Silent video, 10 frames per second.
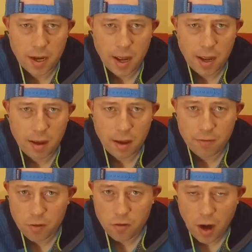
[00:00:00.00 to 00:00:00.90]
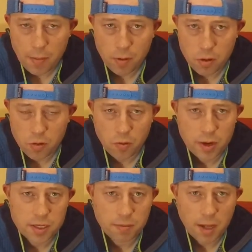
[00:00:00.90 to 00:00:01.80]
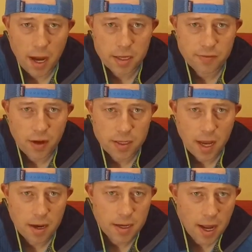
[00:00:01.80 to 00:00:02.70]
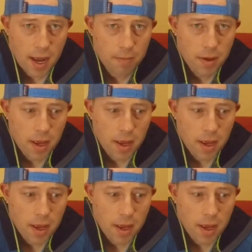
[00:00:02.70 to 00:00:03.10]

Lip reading: a food drop or do a resupply is Fontana Dam,